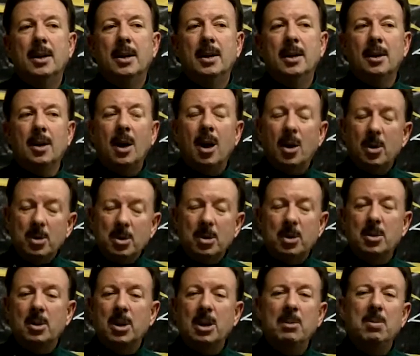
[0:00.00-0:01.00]
And
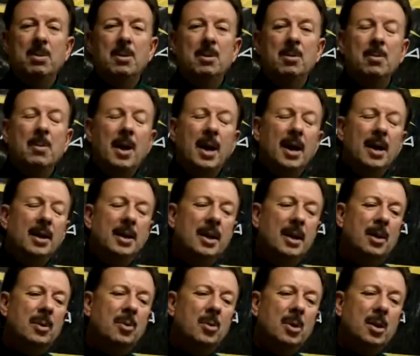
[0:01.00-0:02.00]
also keeping in mind
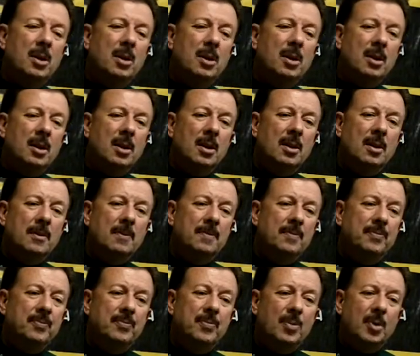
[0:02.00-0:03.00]
that with
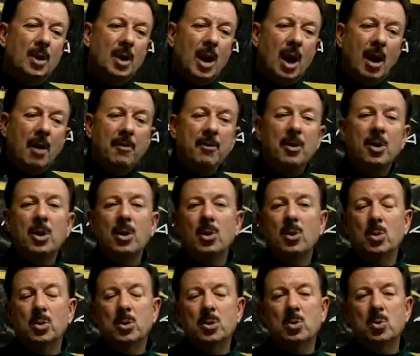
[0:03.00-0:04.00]
our
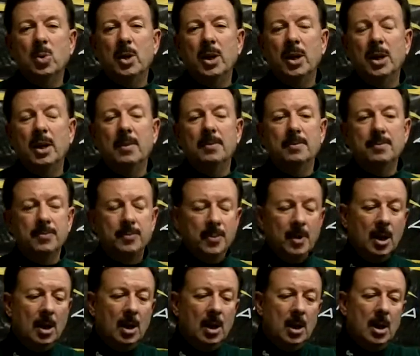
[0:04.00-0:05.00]
vertical swing,
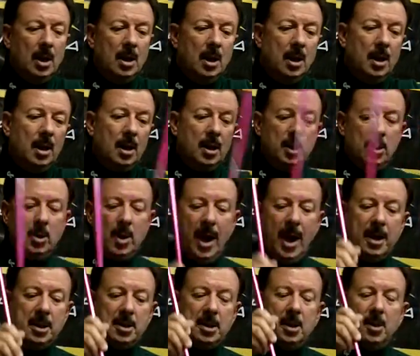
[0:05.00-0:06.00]
you
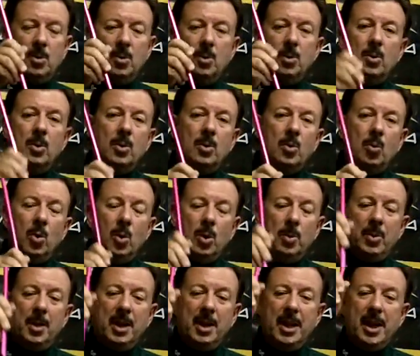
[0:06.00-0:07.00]
actually
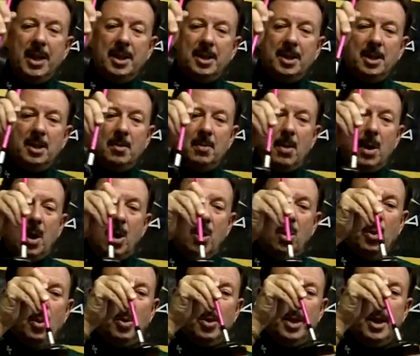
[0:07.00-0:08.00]
want to be catching the
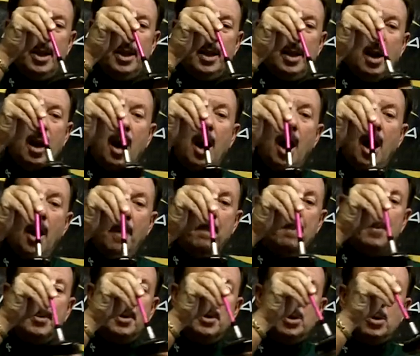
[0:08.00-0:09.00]
ball on the
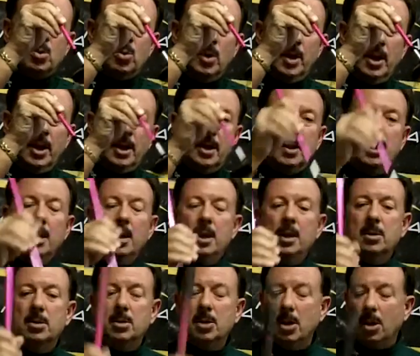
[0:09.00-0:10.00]
upswing.
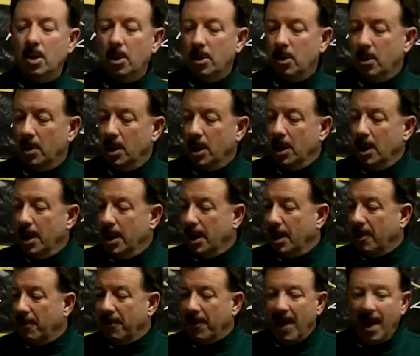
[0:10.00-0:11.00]
So
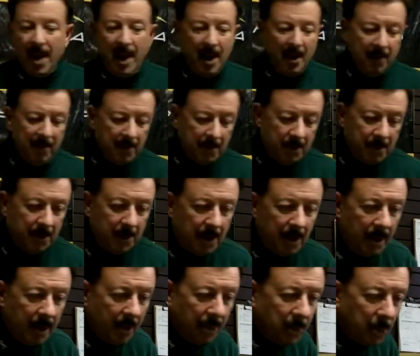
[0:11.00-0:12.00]
if I have
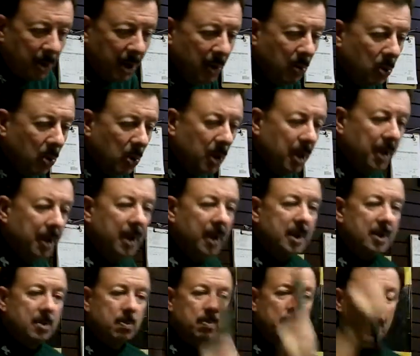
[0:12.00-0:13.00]
a 3-wood
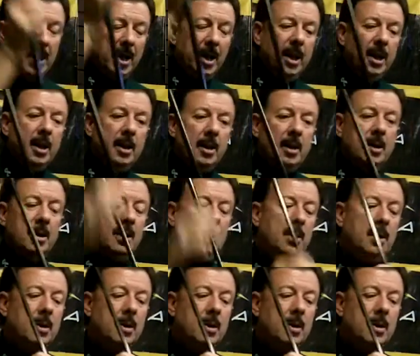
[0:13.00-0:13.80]
that's big,